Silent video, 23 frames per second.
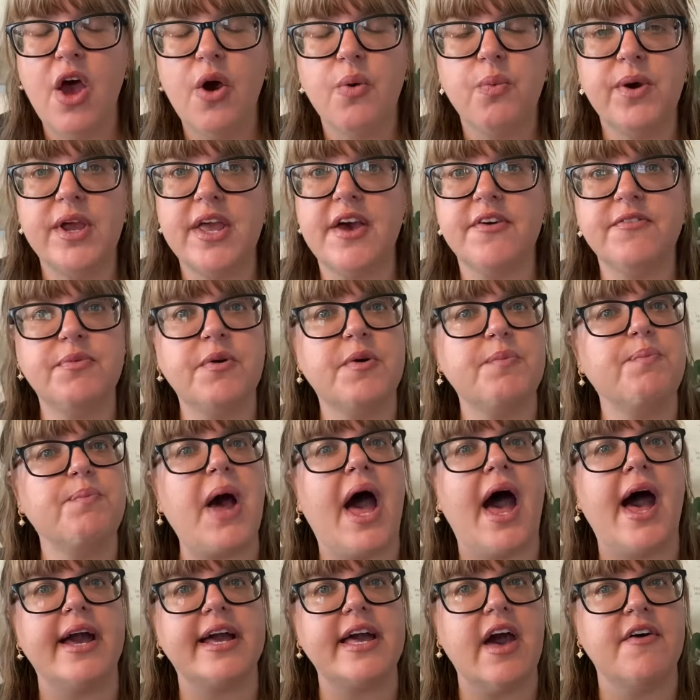We have
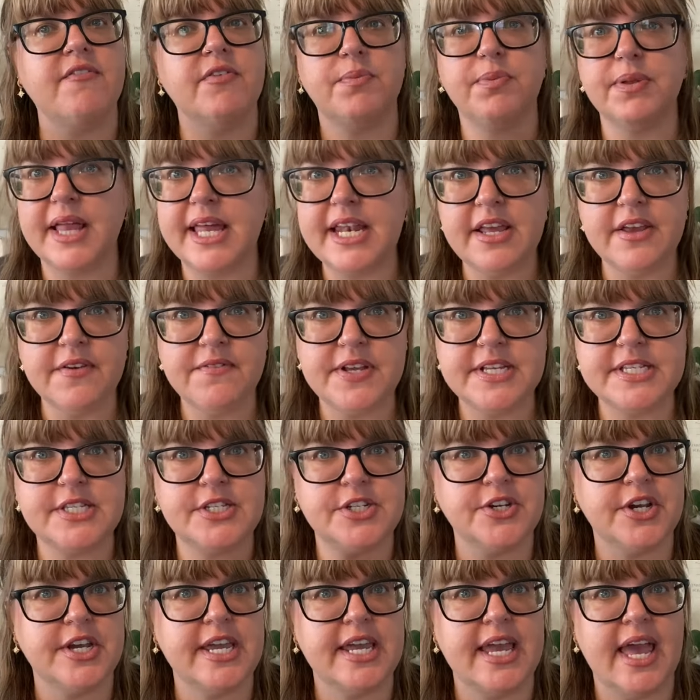covered plenty of
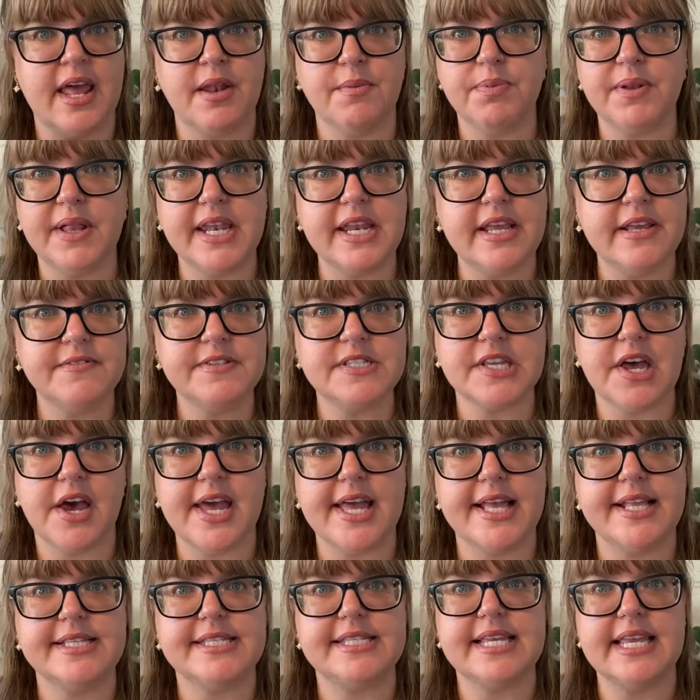history and plenty of
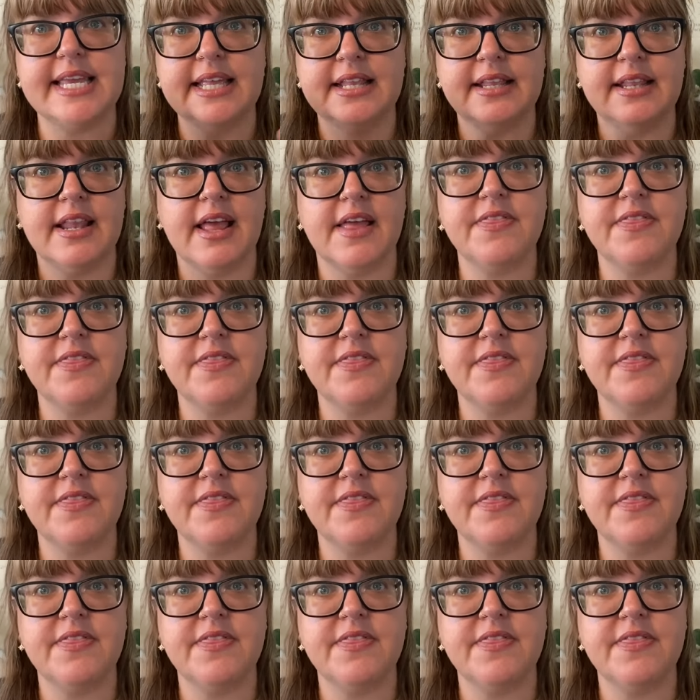science in